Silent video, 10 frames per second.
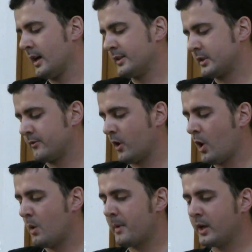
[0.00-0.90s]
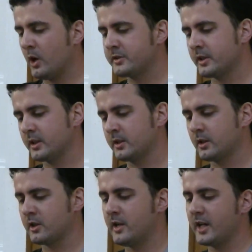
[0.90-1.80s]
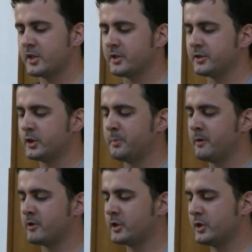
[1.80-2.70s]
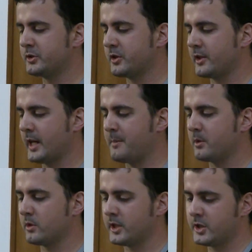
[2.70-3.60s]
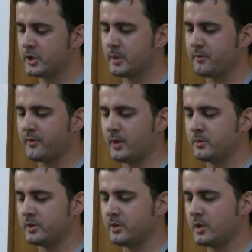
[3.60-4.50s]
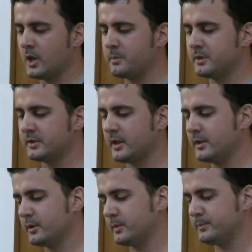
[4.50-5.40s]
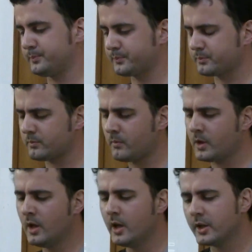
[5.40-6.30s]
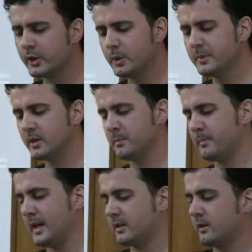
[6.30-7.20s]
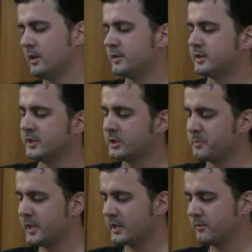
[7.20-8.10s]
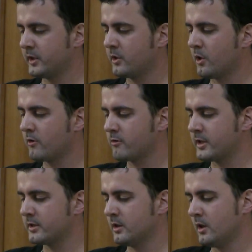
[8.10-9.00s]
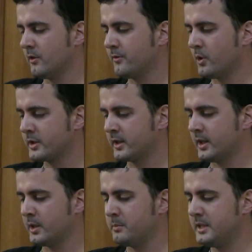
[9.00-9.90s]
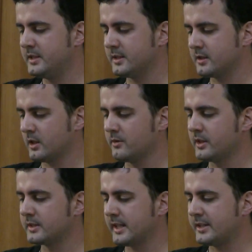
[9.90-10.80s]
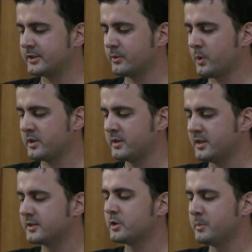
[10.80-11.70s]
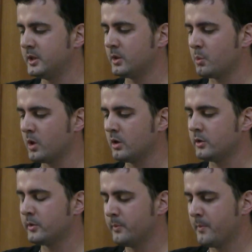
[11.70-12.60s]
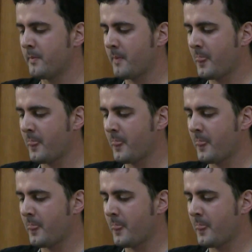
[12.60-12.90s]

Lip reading: As if all biotic connections could be reduced to the chemical kinship found in the carbon cycle. Human embeddedness is subjectively concrete, affording an immediate living sense of what it is to be in the world.